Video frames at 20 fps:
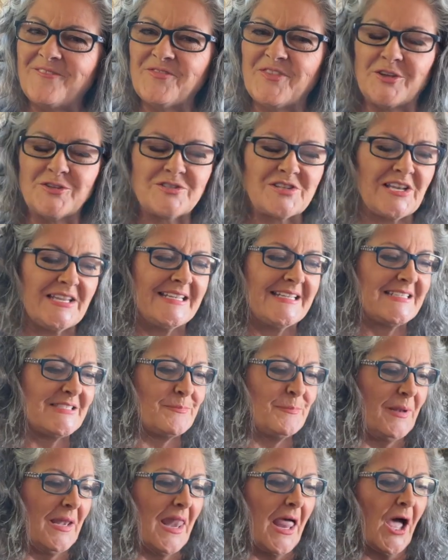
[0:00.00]
those links
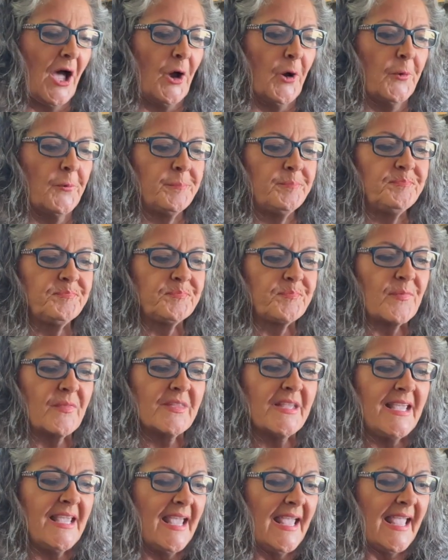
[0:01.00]
below.
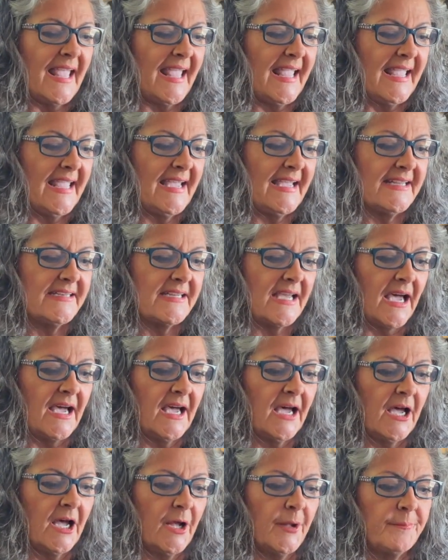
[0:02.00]
And
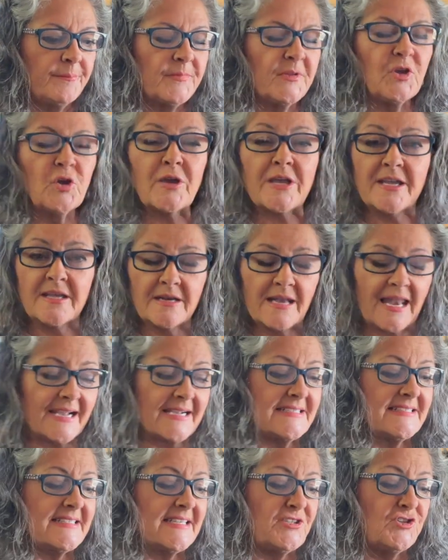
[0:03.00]
you can, like
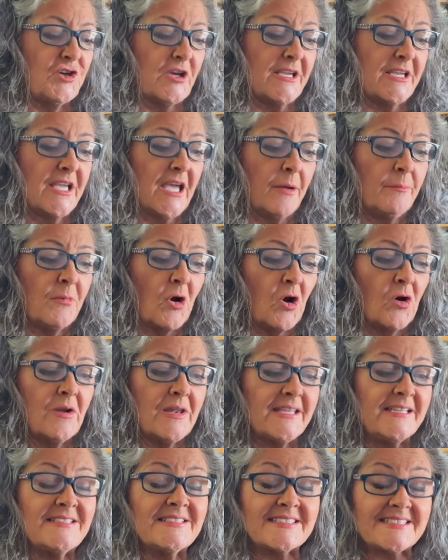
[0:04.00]
I said, you can come
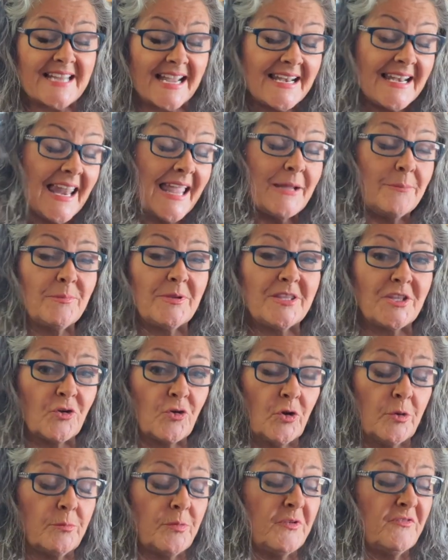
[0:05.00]
early and stay late, but the
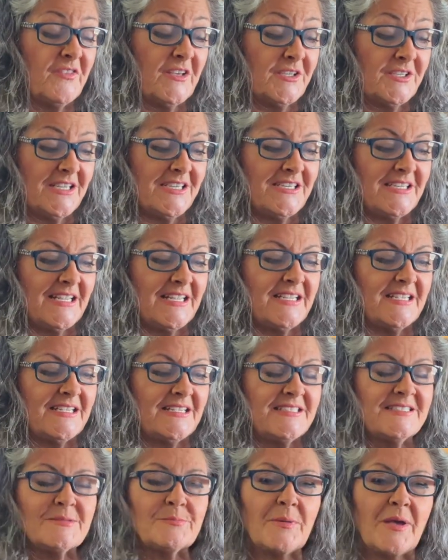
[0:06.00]
group pavilion
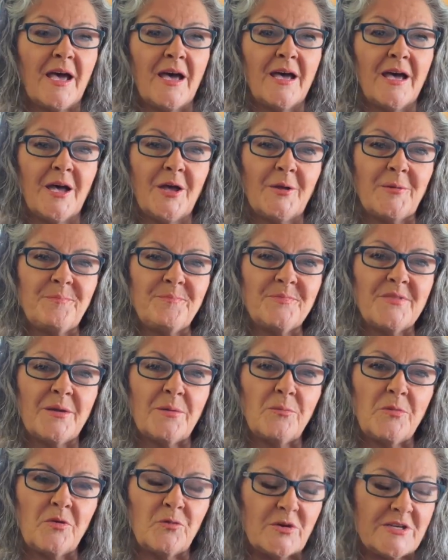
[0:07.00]
is
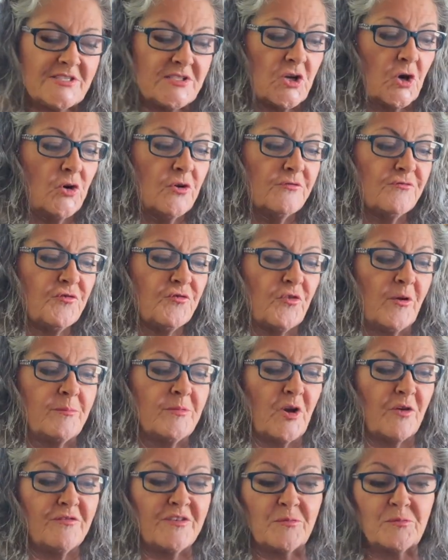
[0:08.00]
reserved from
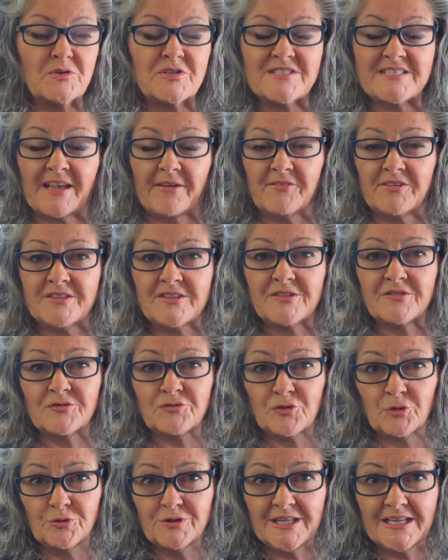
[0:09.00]
November 7th
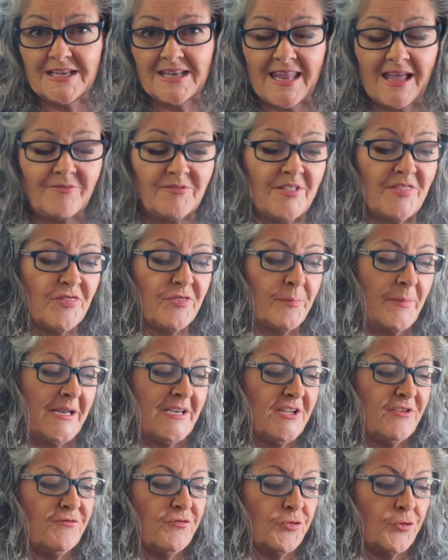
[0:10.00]
through the 11th,
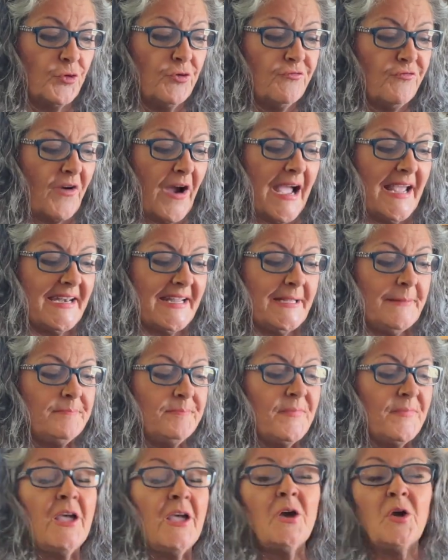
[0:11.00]
Monday through Friday.
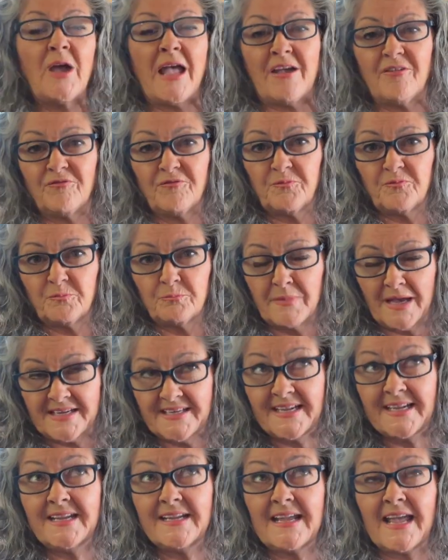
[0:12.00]
At
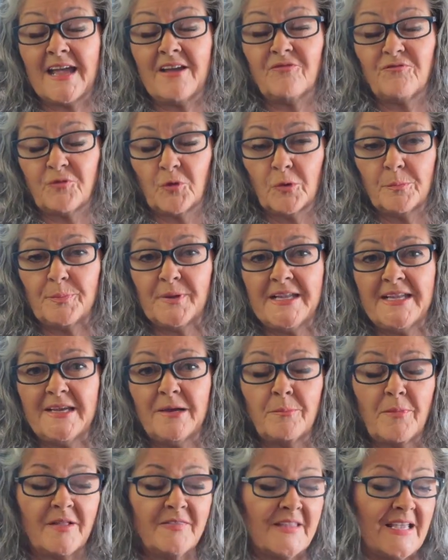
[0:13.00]
Monday at 4
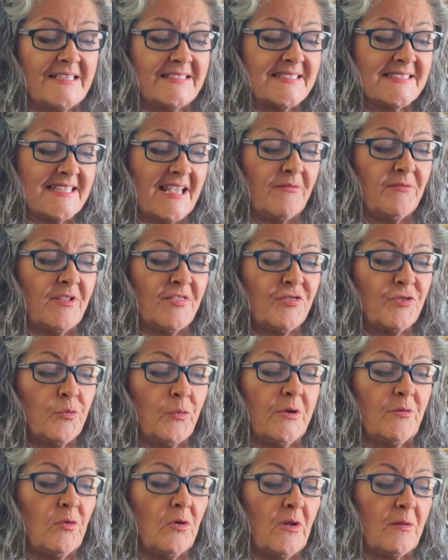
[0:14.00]
p.m. on that 7th,
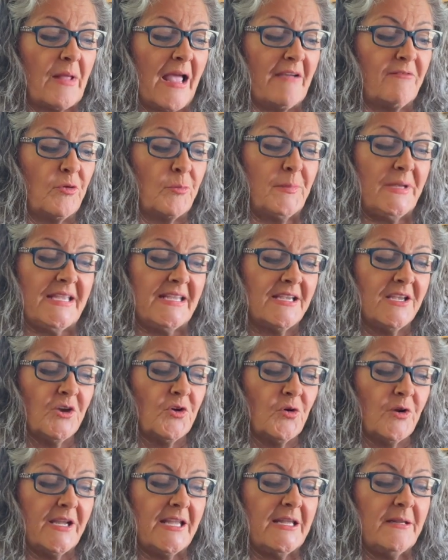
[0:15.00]
we will have a meet and
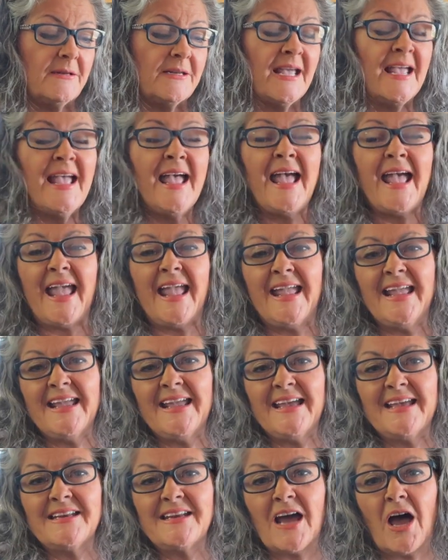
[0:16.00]
greet.
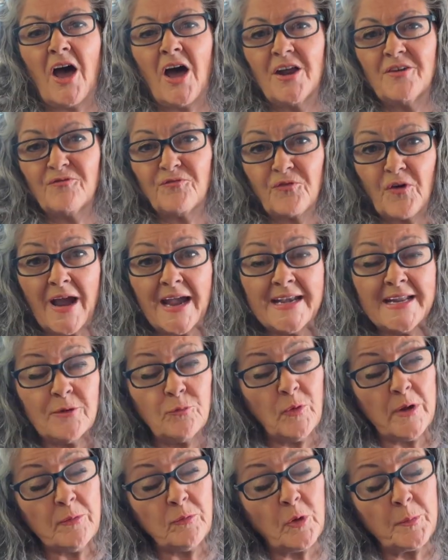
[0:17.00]
And on Friday,
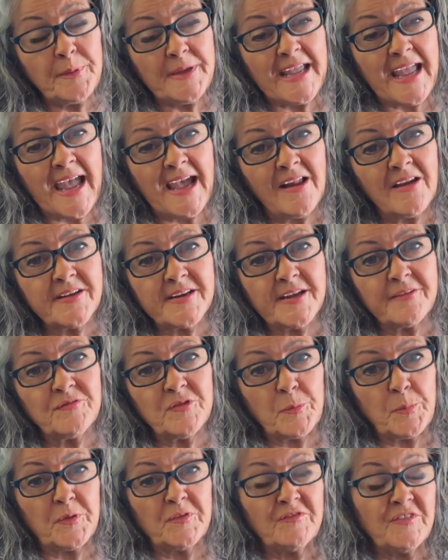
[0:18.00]
we will be out of
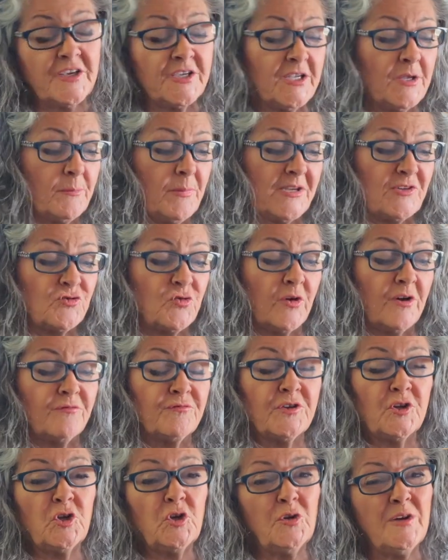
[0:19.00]
the pavilion by
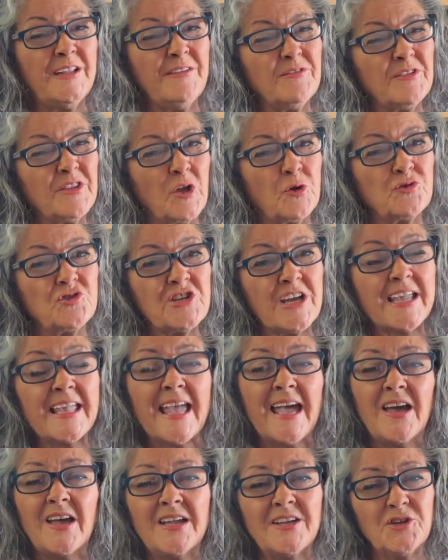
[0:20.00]
12 noon, even though
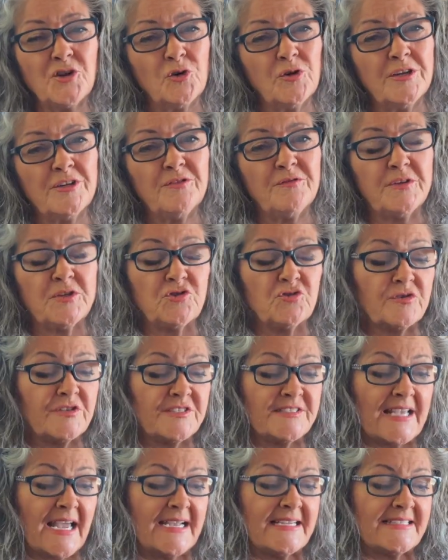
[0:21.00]
checkout at your individual
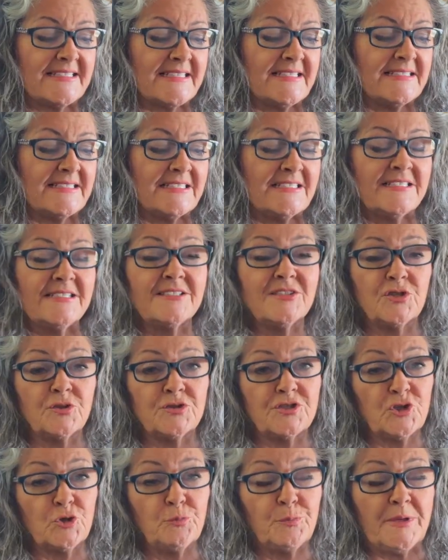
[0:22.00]
sites isn't until
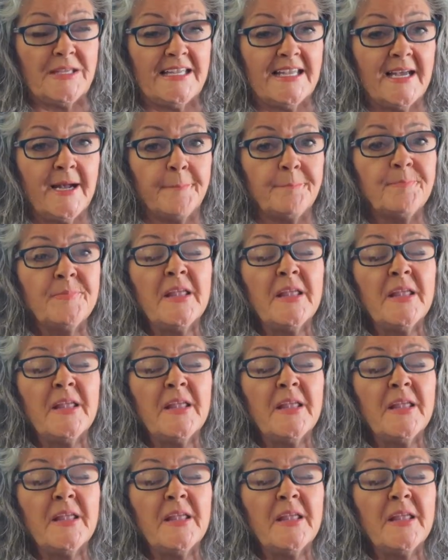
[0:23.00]
2 p.m.